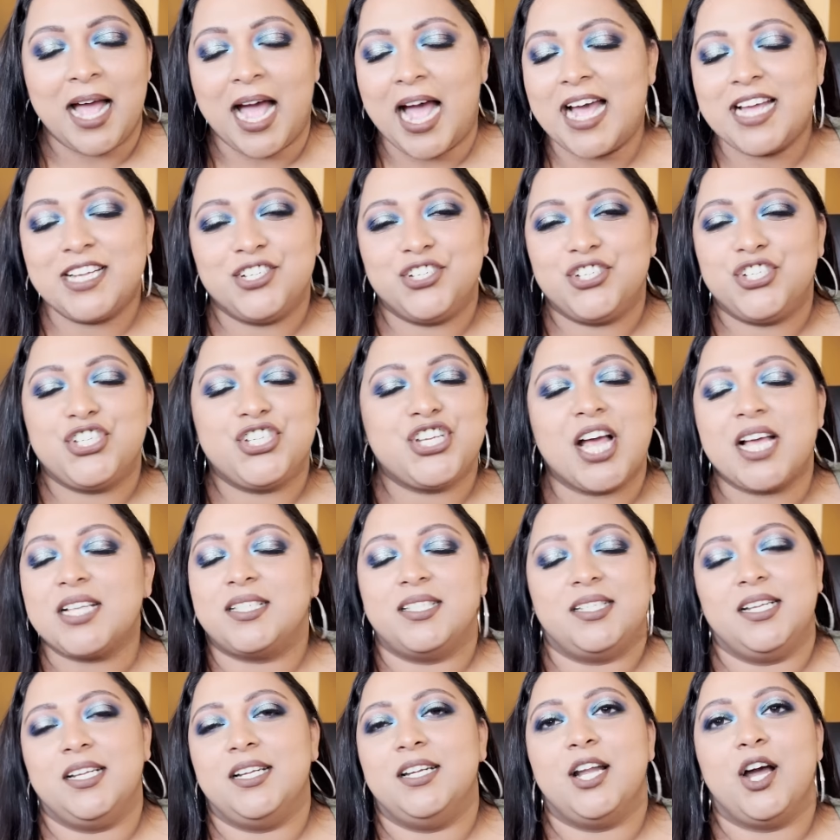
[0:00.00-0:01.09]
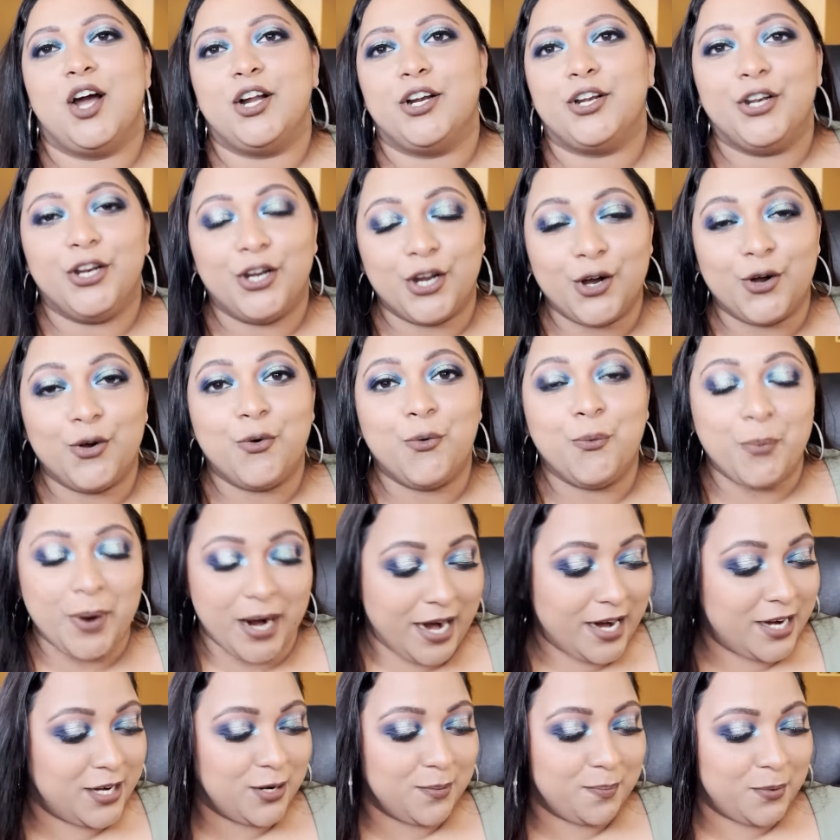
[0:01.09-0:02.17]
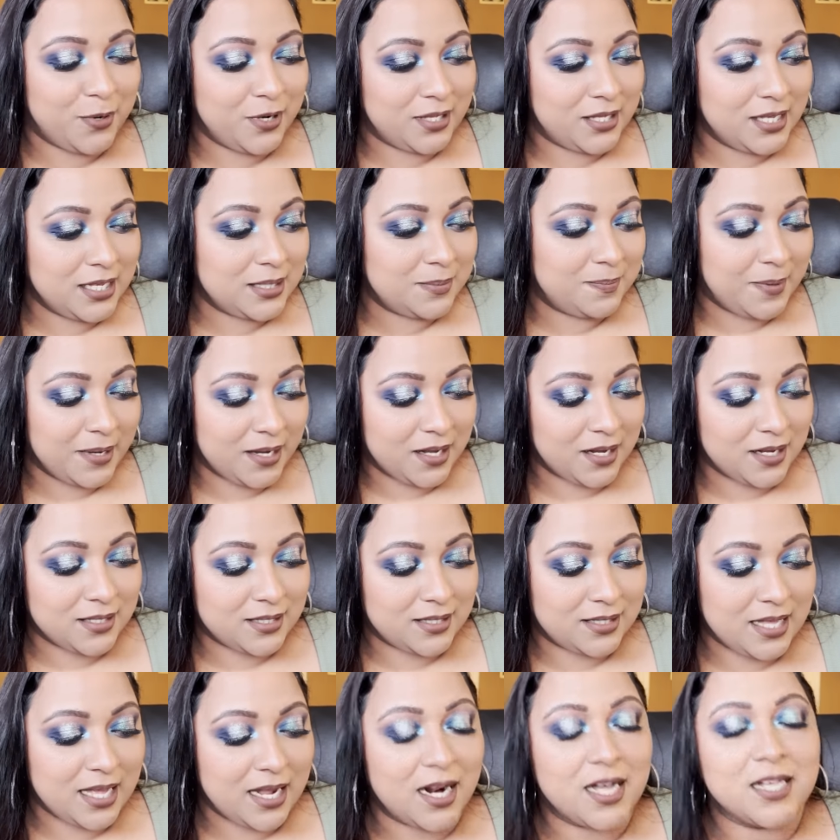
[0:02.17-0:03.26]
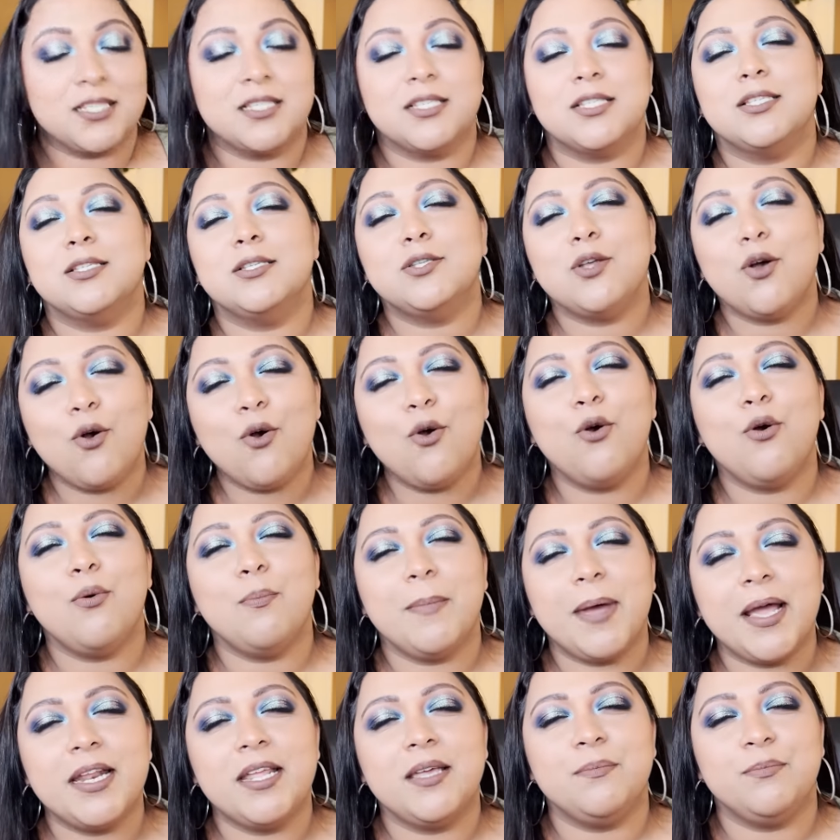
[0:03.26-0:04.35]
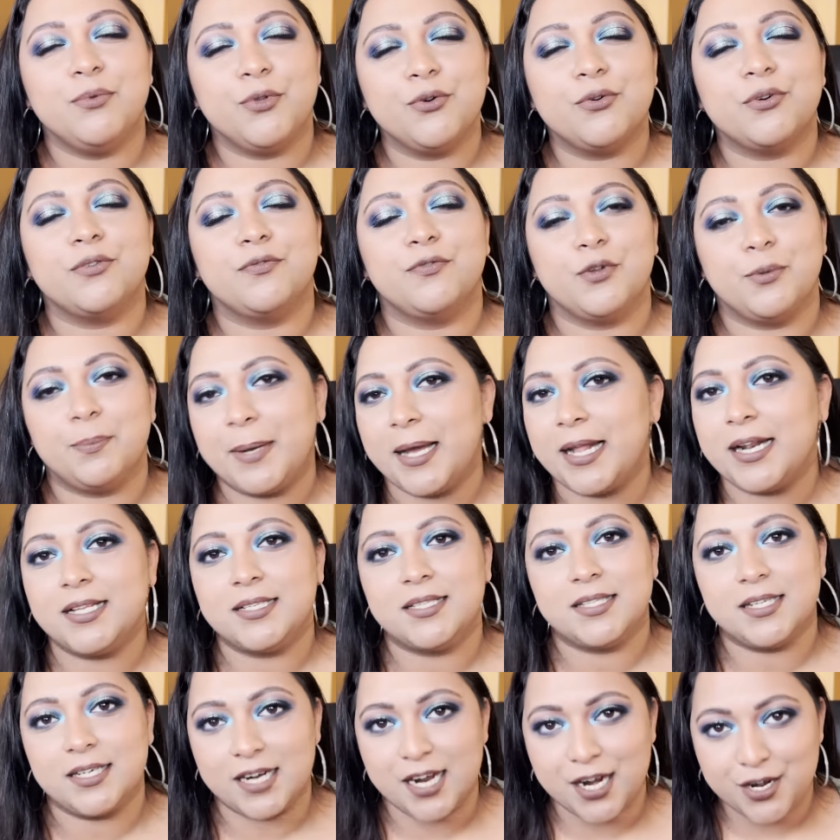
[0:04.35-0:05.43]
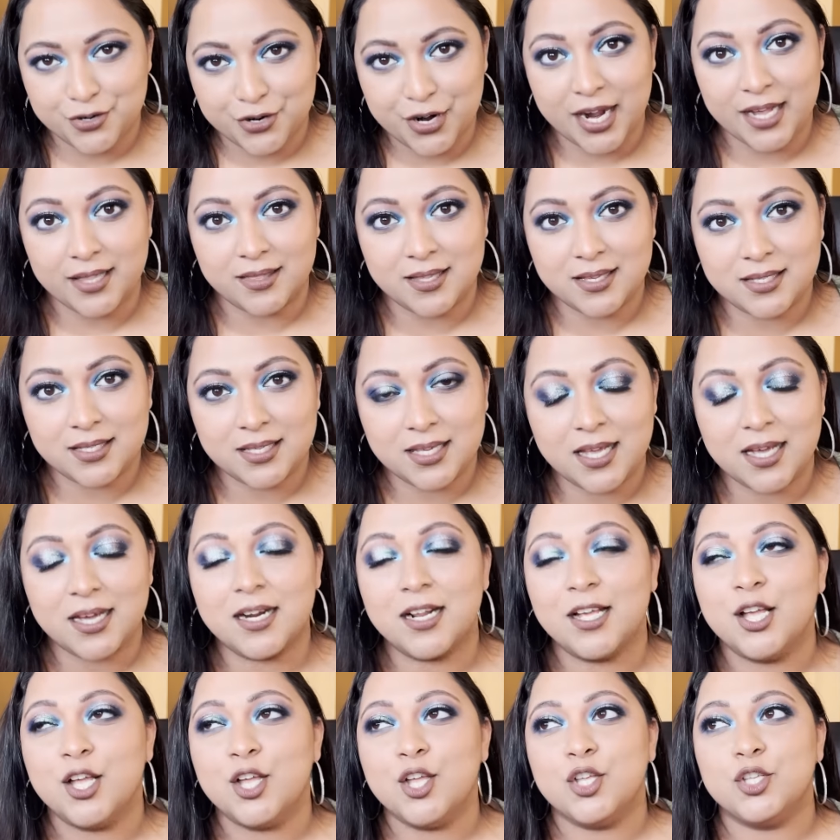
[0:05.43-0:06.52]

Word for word: I just did not know where to put this because there are so many beautiful palettes that I tried this year.